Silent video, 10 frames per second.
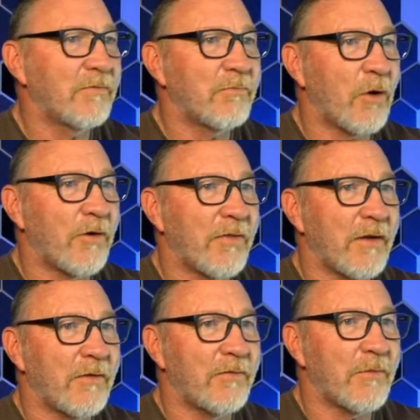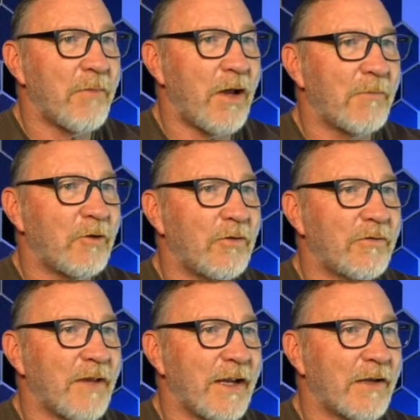part of the
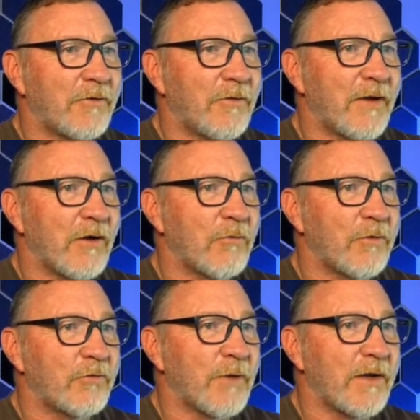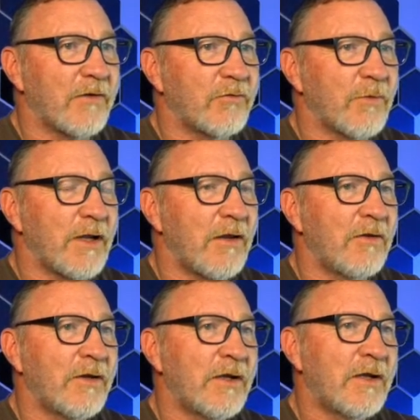pommel, the handle there was red as
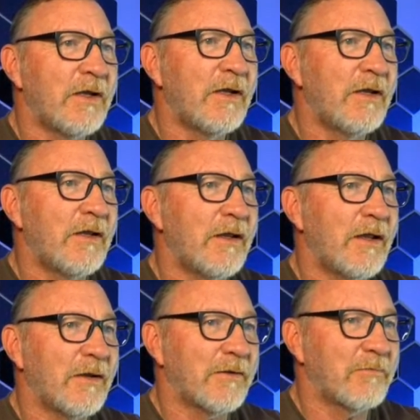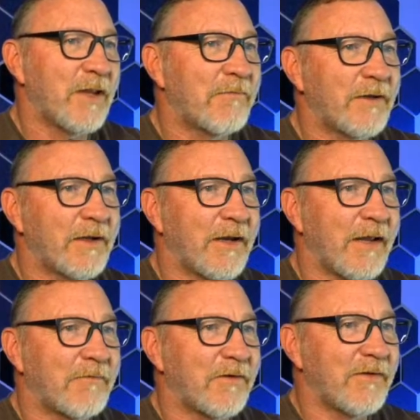well. I'm definitely going to
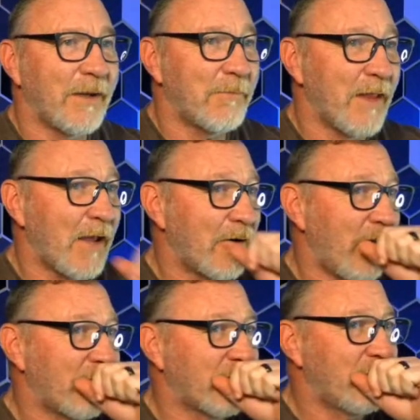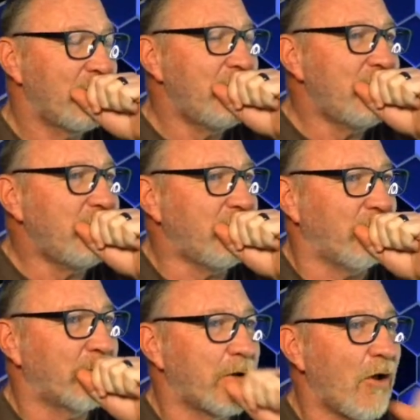have to tape that off.
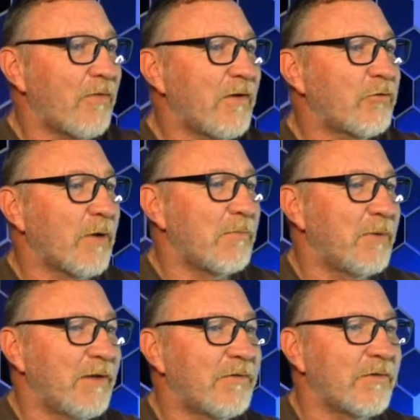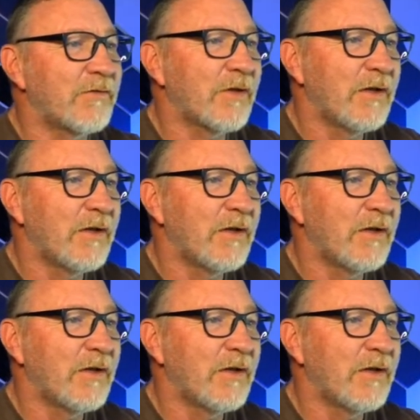But all these red pieces,